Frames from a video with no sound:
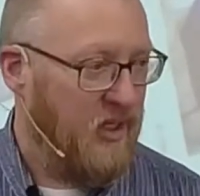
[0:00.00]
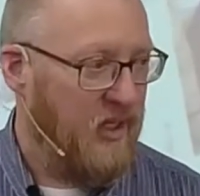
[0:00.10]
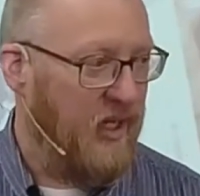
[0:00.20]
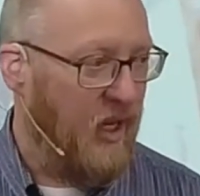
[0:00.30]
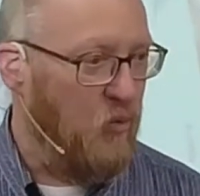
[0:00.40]

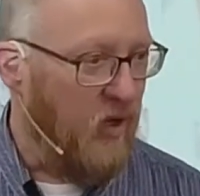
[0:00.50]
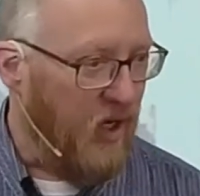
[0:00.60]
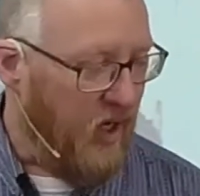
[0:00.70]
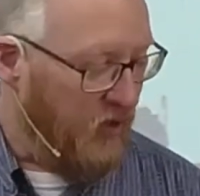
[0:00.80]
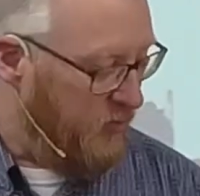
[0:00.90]
And I want to
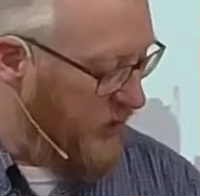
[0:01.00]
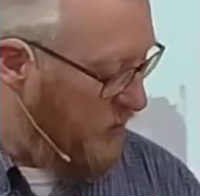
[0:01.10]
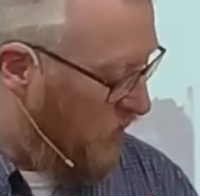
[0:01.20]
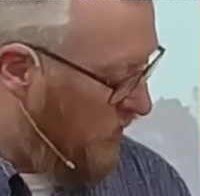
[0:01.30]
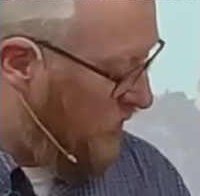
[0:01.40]
love
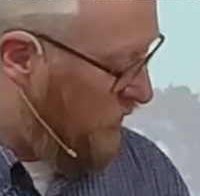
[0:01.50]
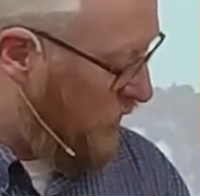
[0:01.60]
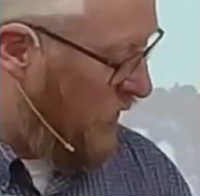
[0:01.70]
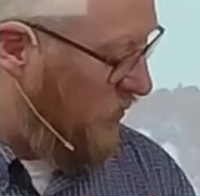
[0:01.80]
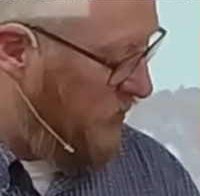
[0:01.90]
people,
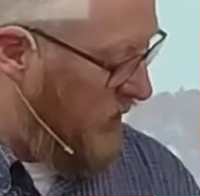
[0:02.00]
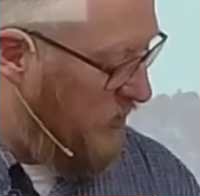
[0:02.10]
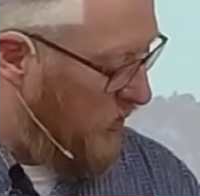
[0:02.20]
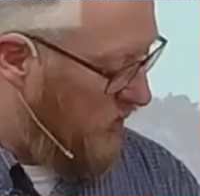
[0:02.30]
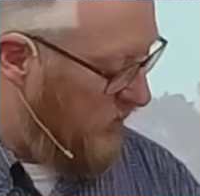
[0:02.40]
serve
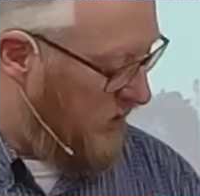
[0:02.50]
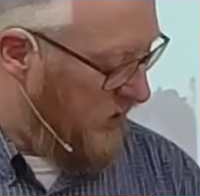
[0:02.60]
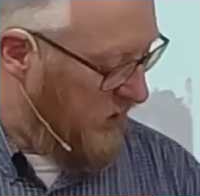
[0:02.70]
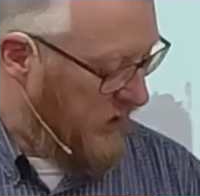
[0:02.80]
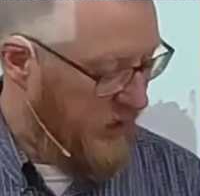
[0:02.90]
people,
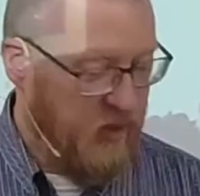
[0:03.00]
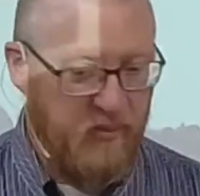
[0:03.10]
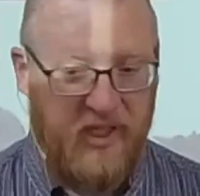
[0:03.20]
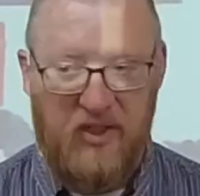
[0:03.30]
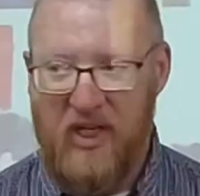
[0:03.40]
and be
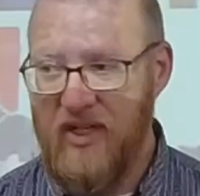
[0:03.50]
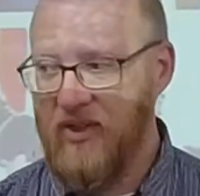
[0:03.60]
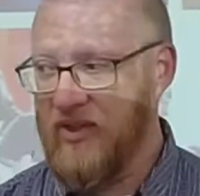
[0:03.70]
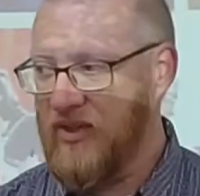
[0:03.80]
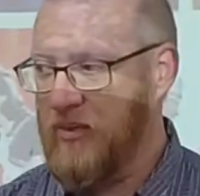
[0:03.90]

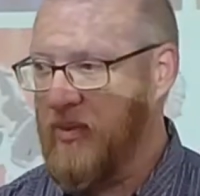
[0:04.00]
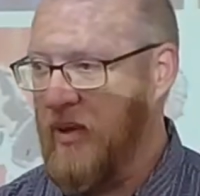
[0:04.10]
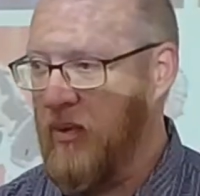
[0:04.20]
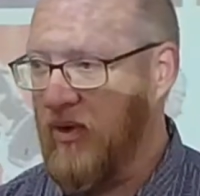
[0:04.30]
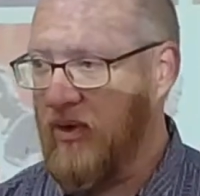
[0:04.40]
Jesus to
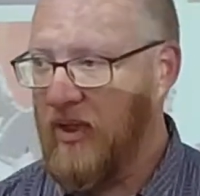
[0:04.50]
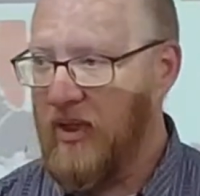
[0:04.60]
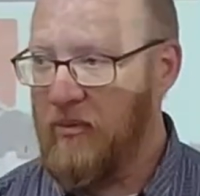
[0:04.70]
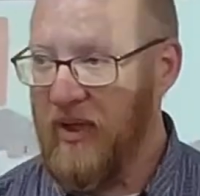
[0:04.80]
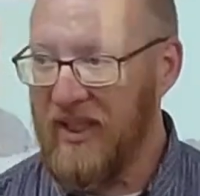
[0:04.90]
people
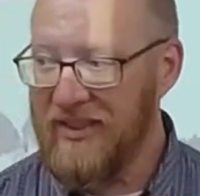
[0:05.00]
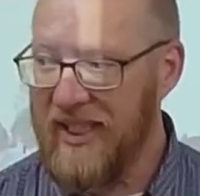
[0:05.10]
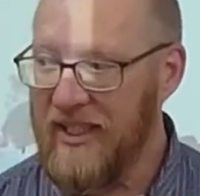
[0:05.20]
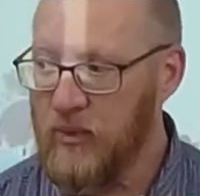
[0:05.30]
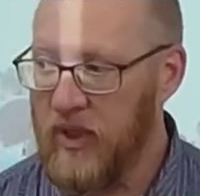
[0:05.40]
because
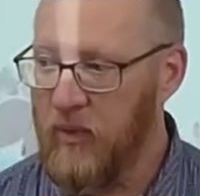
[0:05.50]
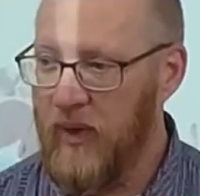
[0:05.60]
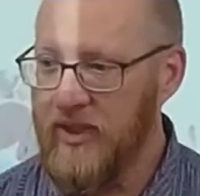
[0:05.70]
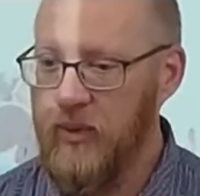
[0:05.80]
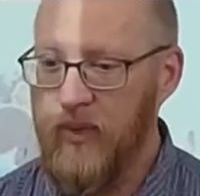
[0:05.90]
that's what a
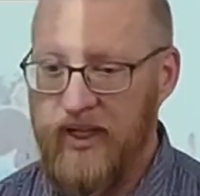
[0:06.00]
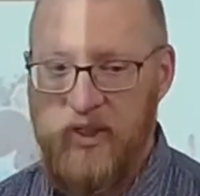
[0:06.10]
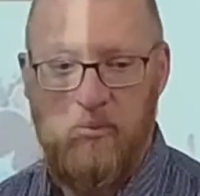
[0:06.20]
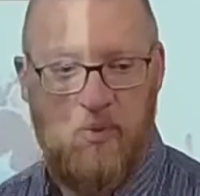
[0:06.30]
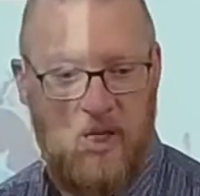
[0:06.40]
resurrected
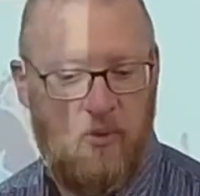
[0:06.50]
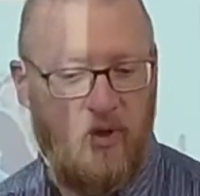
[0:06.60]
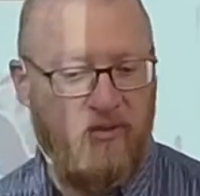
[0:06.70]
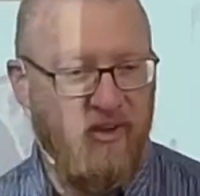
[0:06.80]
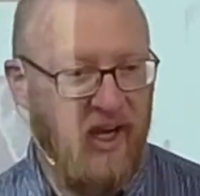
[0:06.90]
people
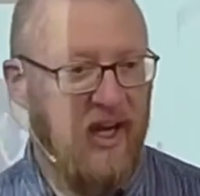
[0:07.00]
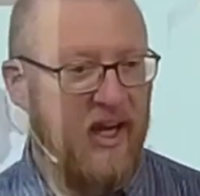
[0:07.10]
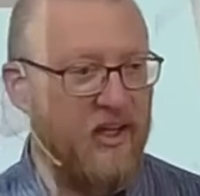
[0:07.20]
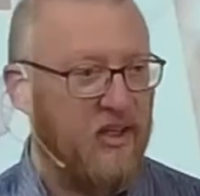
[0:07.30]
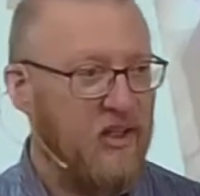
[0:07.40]
of God
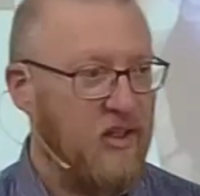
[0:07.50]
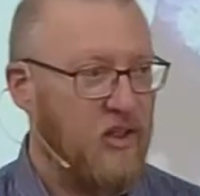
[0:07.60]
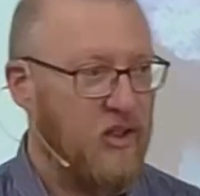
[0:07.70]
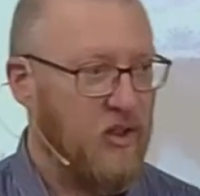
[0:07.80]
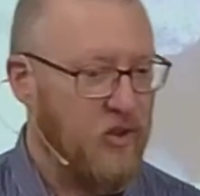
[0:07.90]

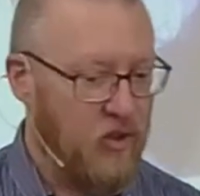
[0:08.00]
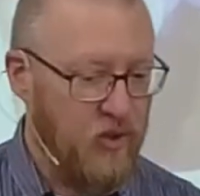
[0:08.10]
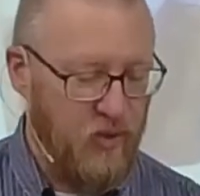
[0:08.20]
do.